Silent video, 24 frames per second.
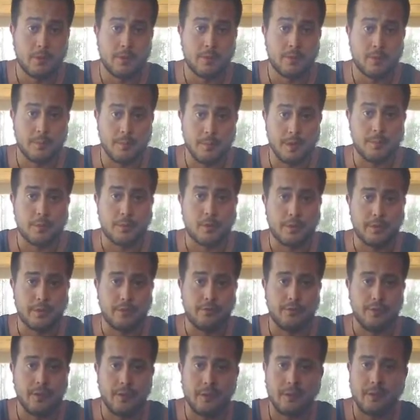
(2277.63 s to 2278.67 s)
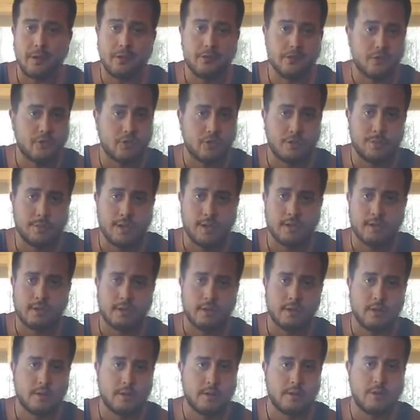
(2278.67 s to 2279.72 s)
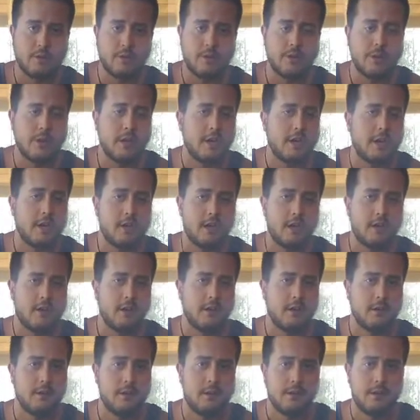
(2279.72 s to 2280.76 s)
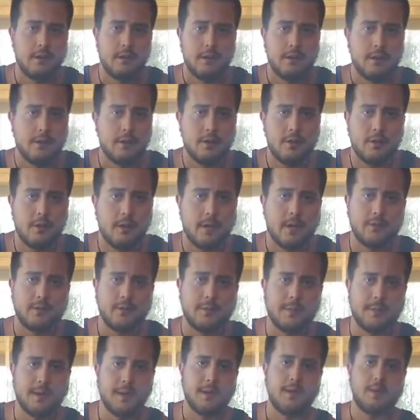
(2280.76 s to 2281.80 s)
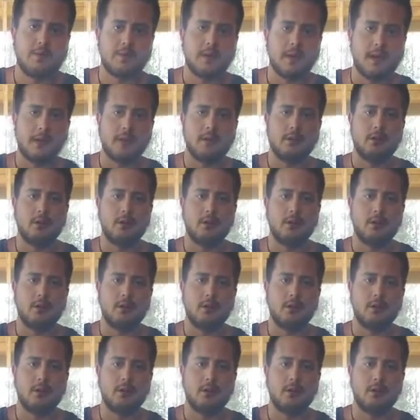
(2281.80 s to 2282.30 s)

with remembering the feeling, just go back to doing it again. You don't have to be right